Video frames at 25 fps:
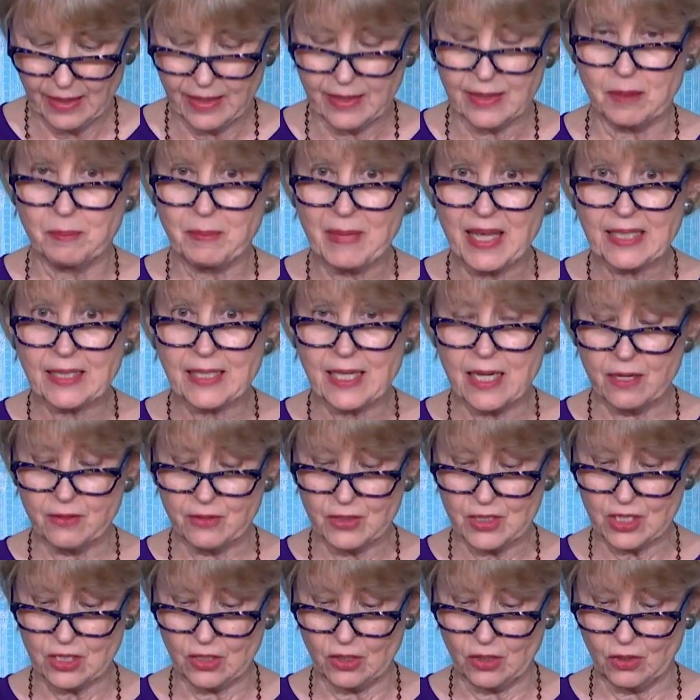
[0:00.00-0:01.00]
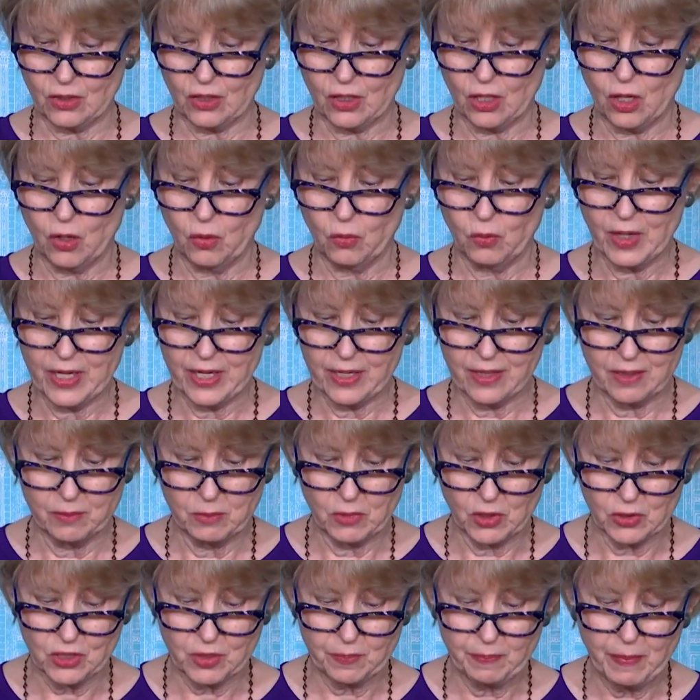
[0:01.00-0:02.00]
The Met Council, one of the
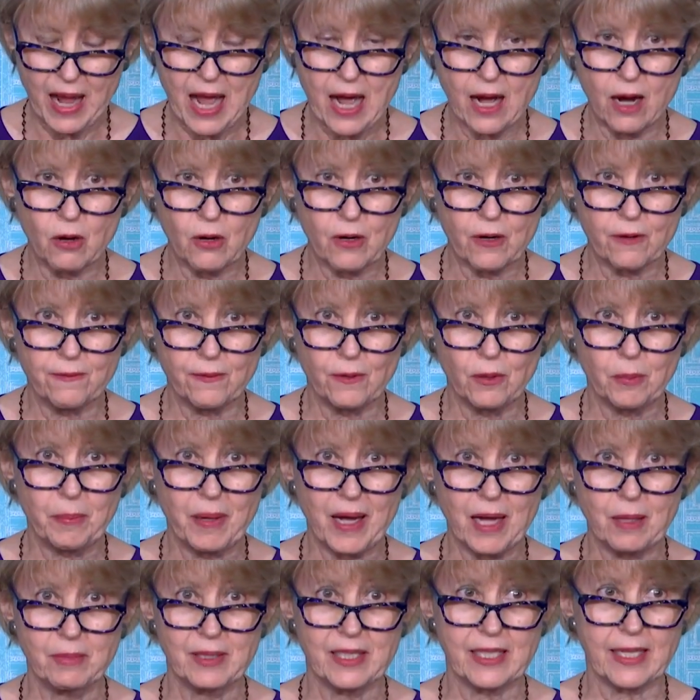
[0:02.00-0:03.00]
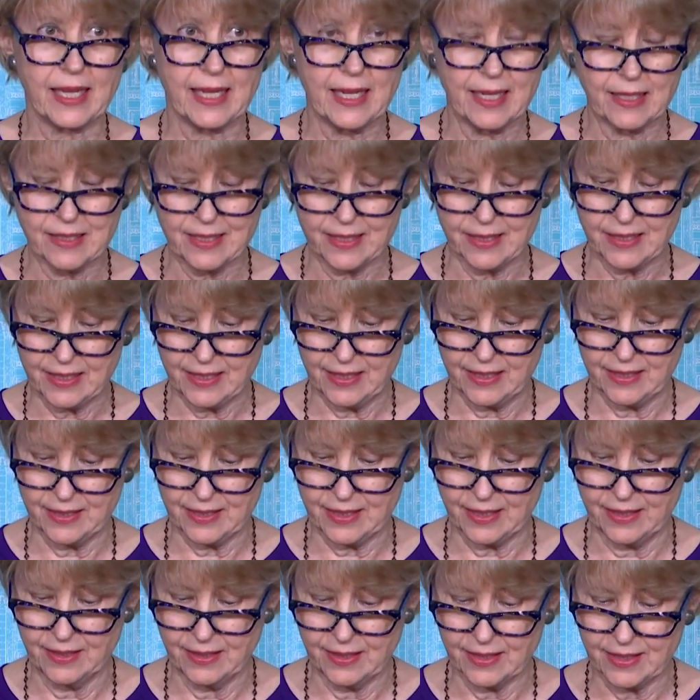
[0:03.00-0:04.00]
most powerful public entities
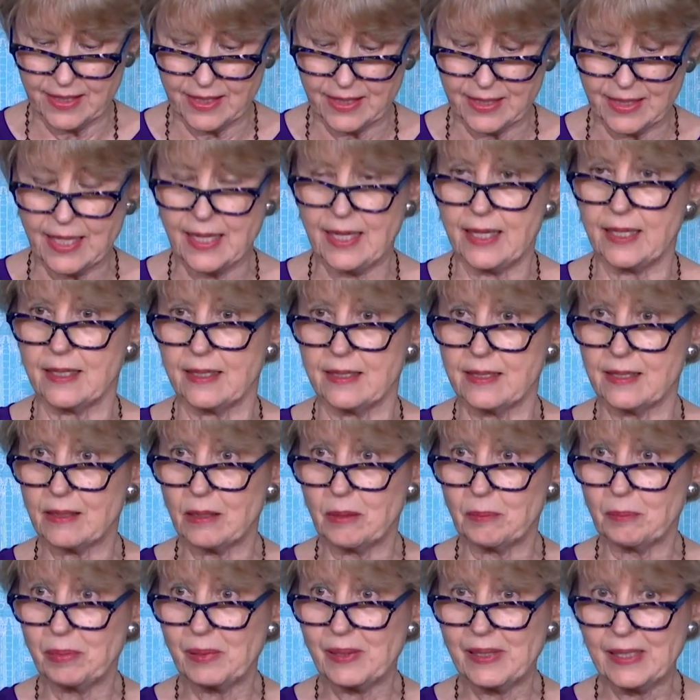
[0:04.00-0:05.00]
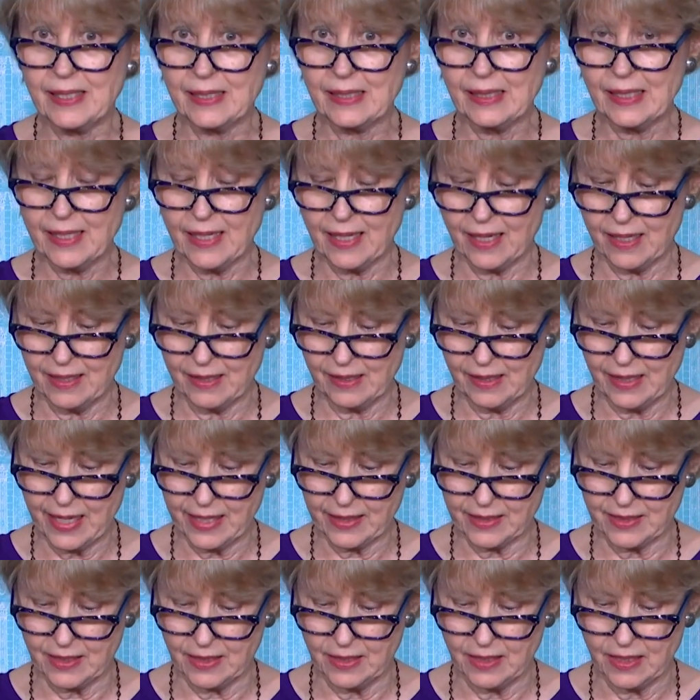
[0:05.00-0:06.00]
in the state, is completely
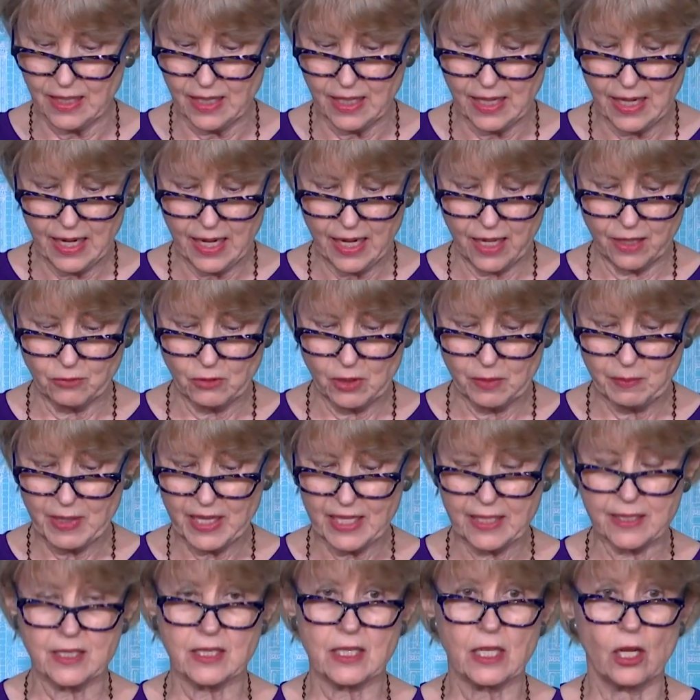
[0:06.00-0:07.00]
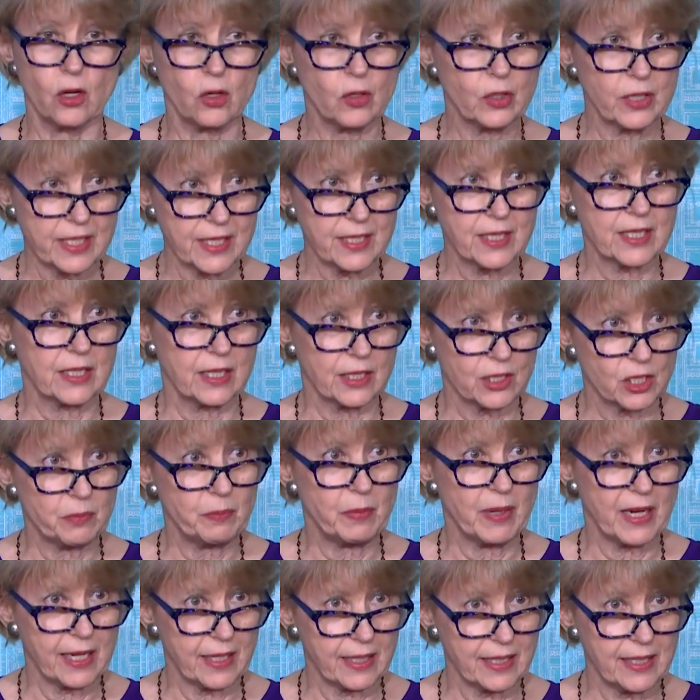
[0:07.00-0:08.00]
unelected and remains the only such
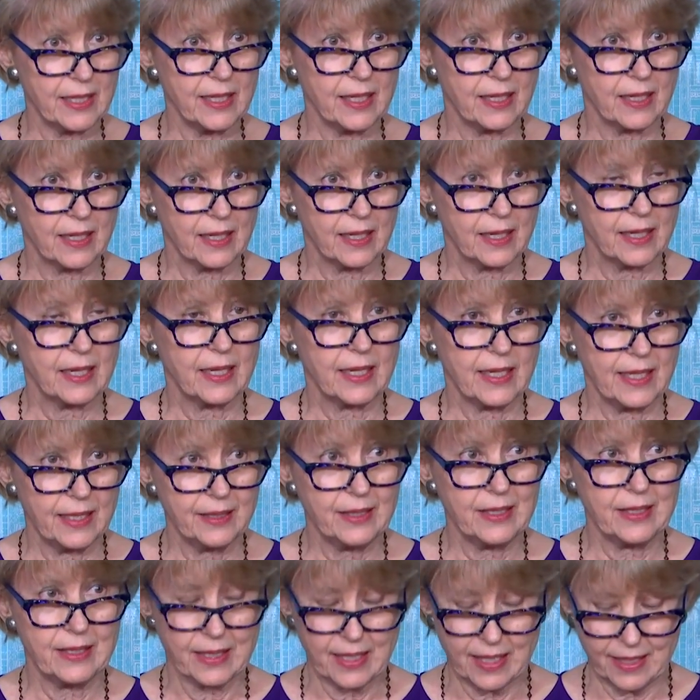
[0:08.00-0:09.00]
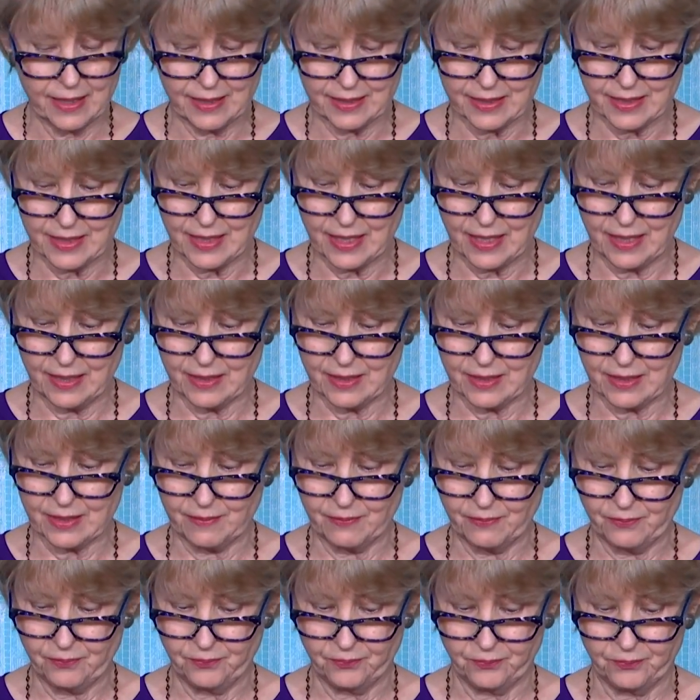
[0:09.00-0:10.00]
body in the United States
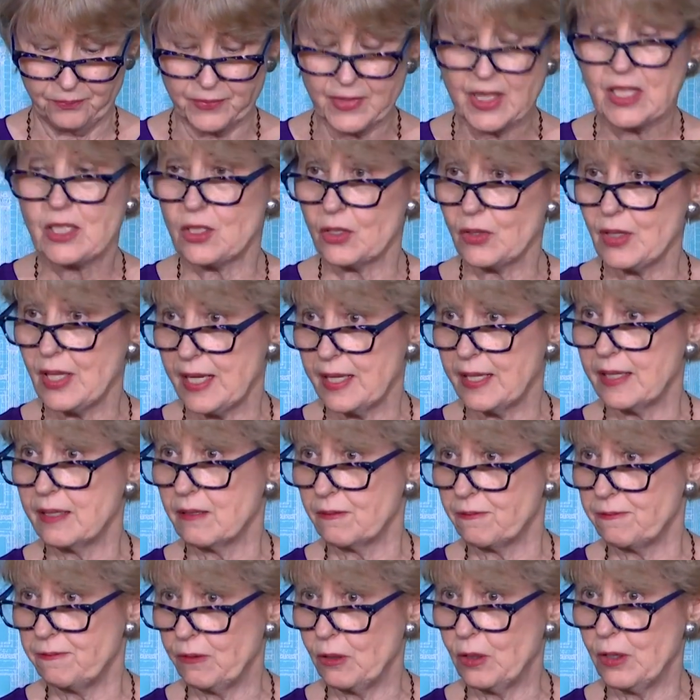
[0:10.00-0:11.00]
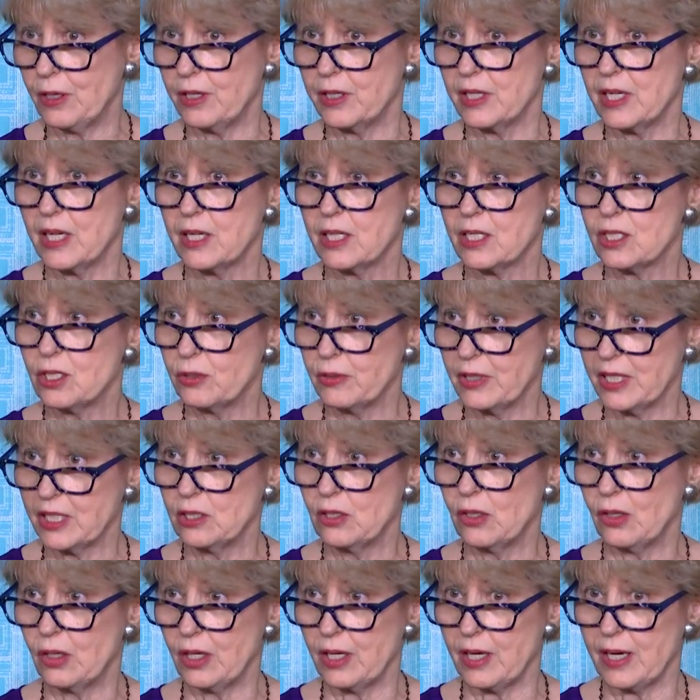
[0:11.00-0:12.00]
so they can afford to
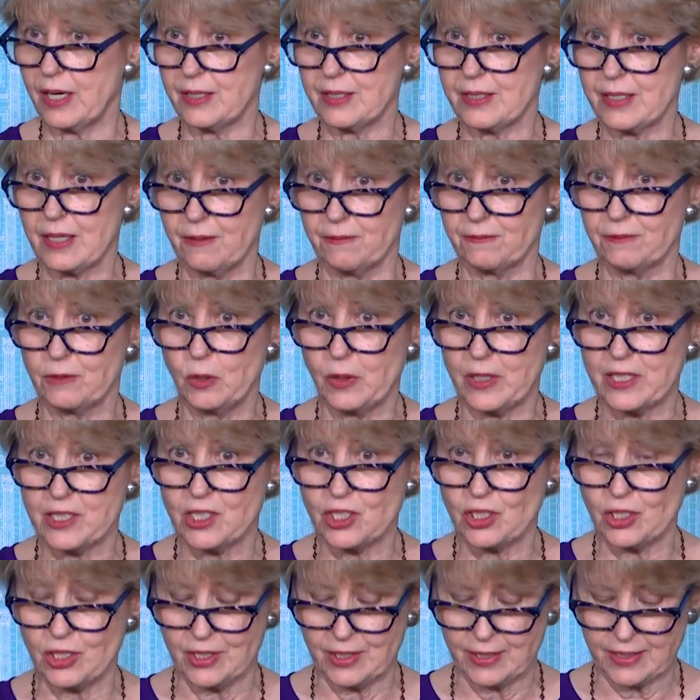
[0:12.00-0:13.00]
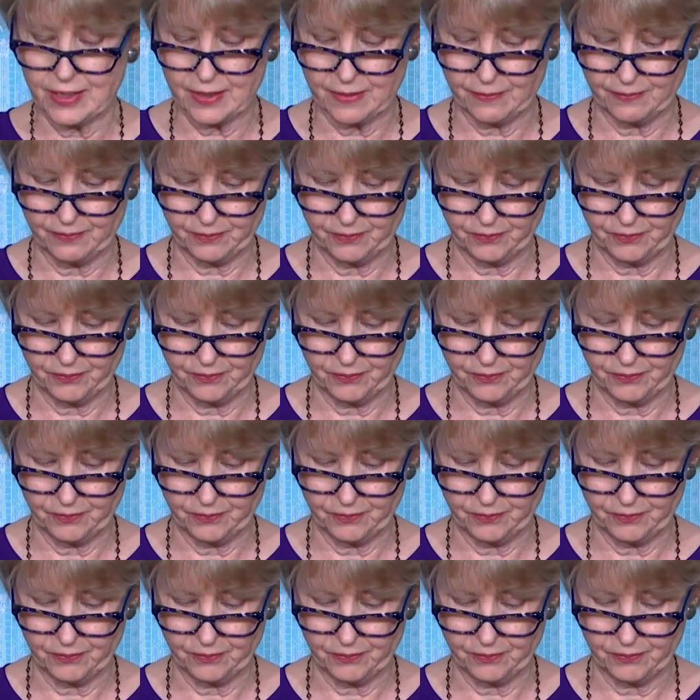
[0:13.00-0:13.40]
ignore our tough questions.